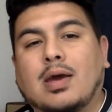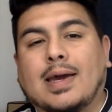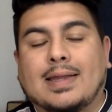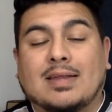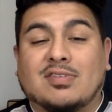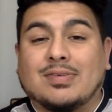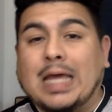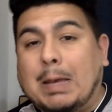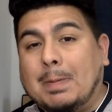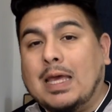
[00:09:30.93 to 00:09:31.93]
and then
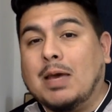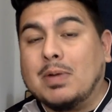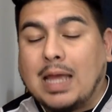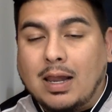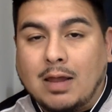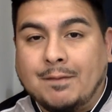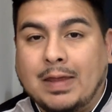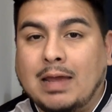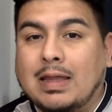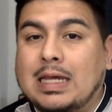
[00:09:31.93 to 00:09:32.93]
sniping him with that left
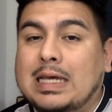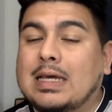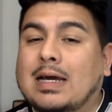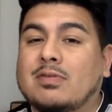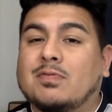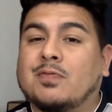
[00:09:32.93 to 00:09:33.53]
hand that he has